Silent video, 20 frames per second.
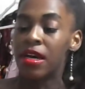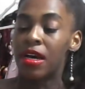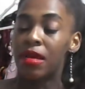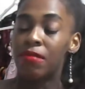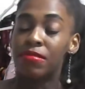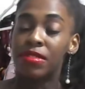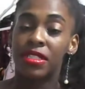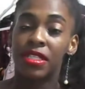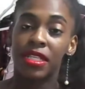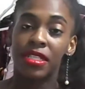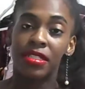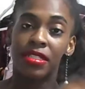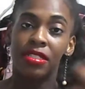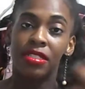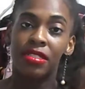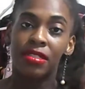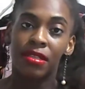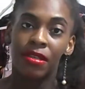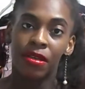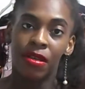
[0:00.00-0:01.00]
since,
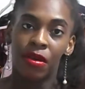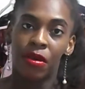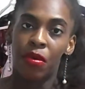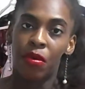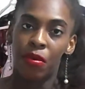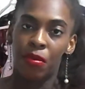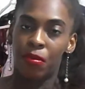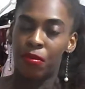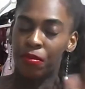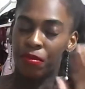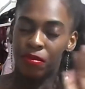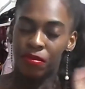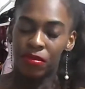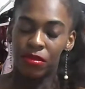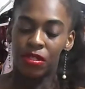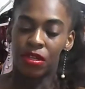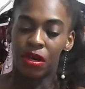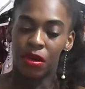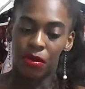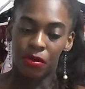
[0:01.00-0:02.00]
you
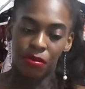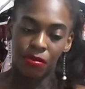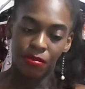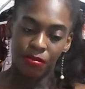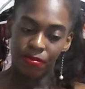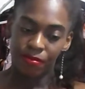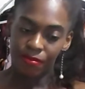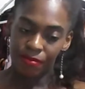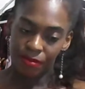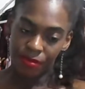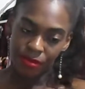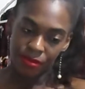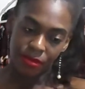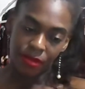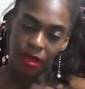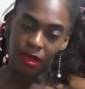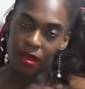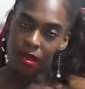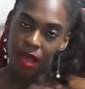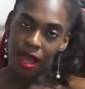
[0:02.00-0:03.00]
know,
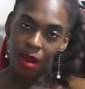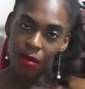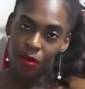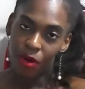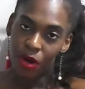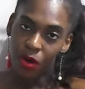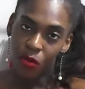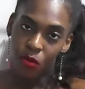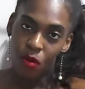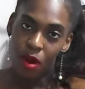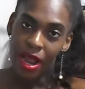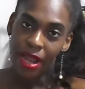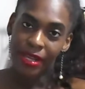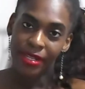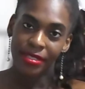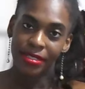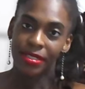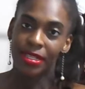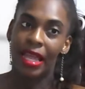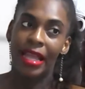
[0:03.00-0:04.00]
I wear white
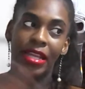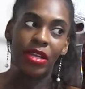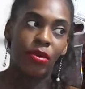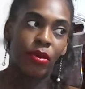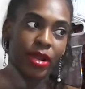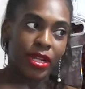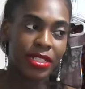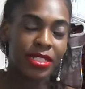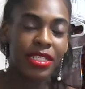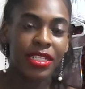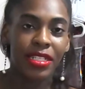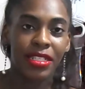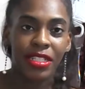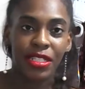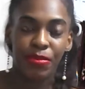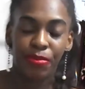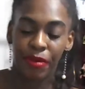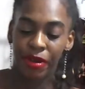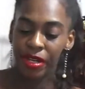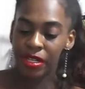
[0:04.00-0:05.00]
like crazy in the
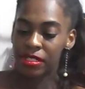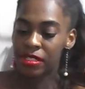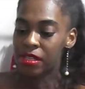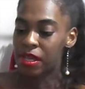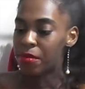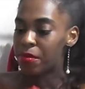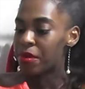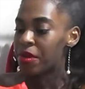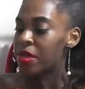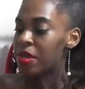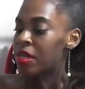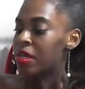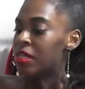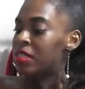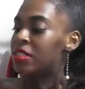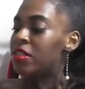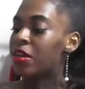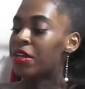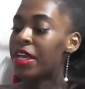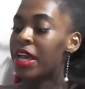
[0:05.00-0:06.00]
spring and summer.
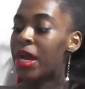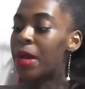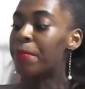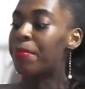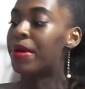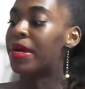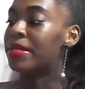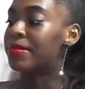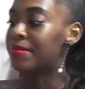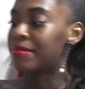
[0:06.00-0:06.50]
So yeah, but